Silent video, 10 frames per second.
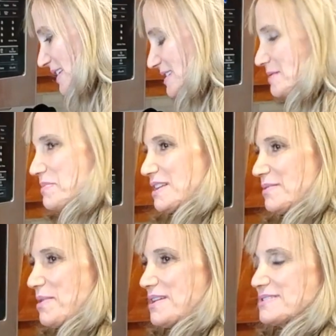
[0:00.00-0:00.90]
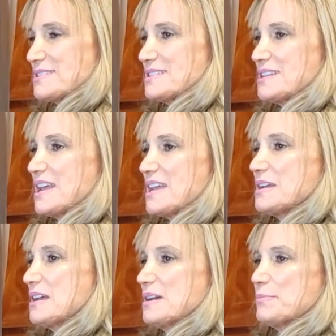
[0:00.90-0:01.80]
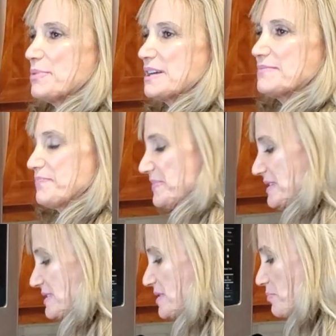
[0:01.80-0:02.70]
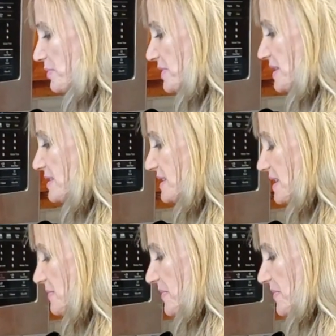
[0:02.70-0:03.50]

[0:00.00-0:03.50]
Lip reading: I didn't make the pasta today, but simple, easy.